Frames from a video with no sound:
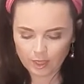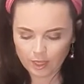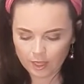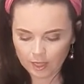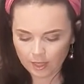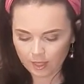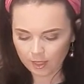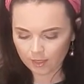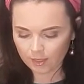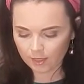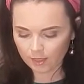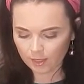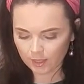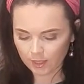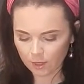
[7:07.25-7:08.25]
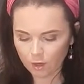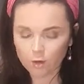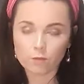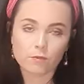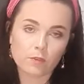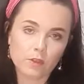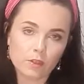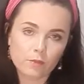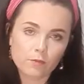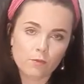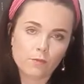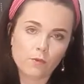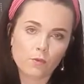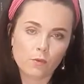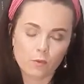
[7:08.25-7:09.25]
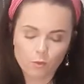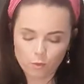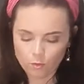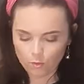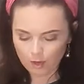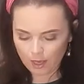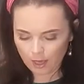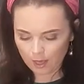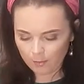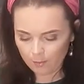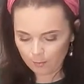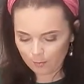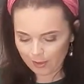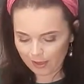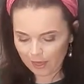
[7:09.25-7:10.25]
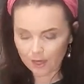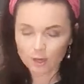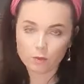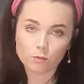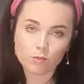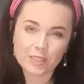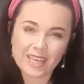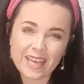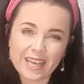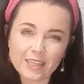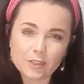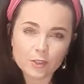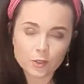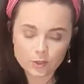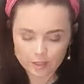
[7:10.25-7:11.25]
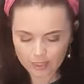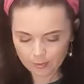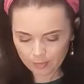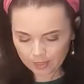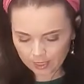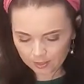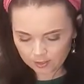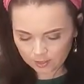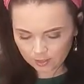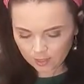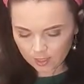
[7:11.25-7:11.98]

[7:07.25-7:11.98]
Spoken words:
in the oven for about 8 to 10 minutes